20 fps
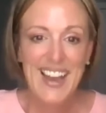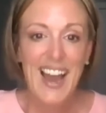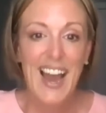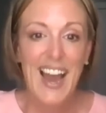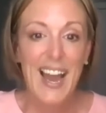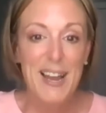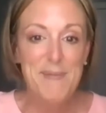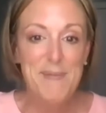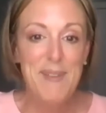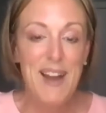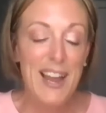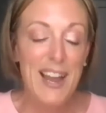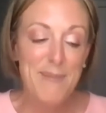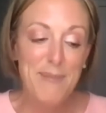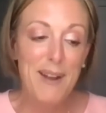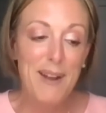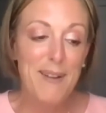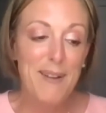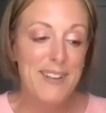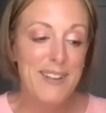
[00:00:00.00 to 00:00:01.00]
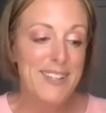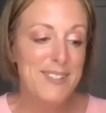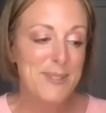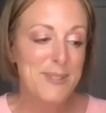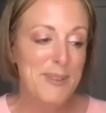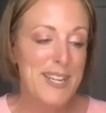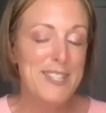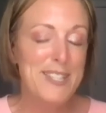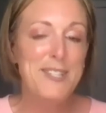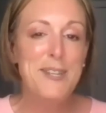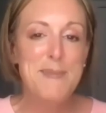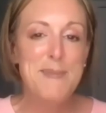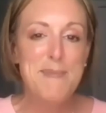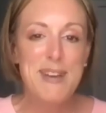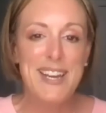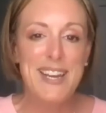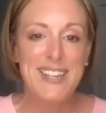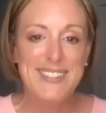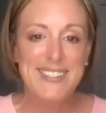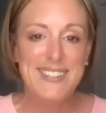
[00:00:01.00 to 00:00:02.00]
I probably use way too
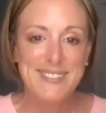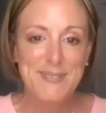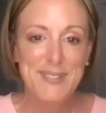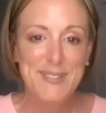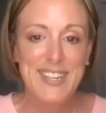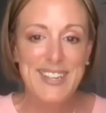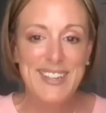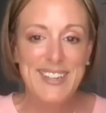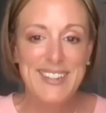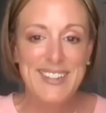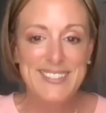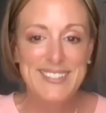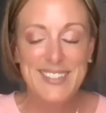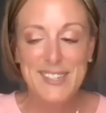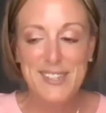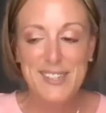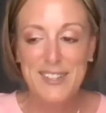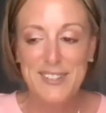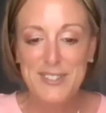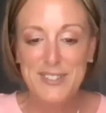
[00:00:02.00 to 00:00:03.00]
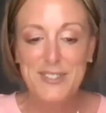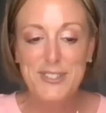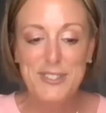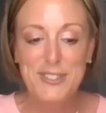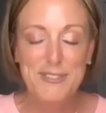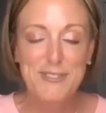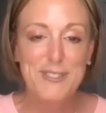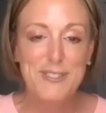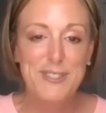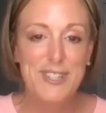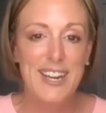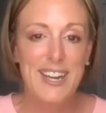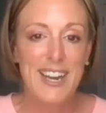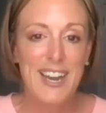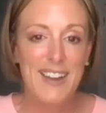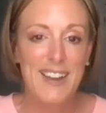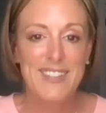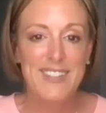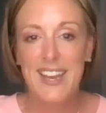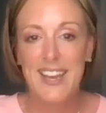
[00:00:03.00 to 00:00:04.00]
much, but those are the 4 I
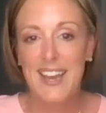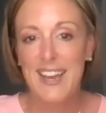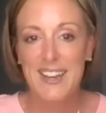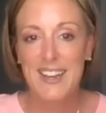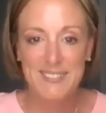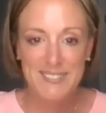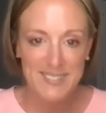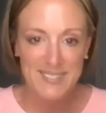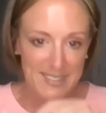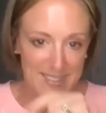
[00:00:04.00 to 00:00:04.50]
have to have.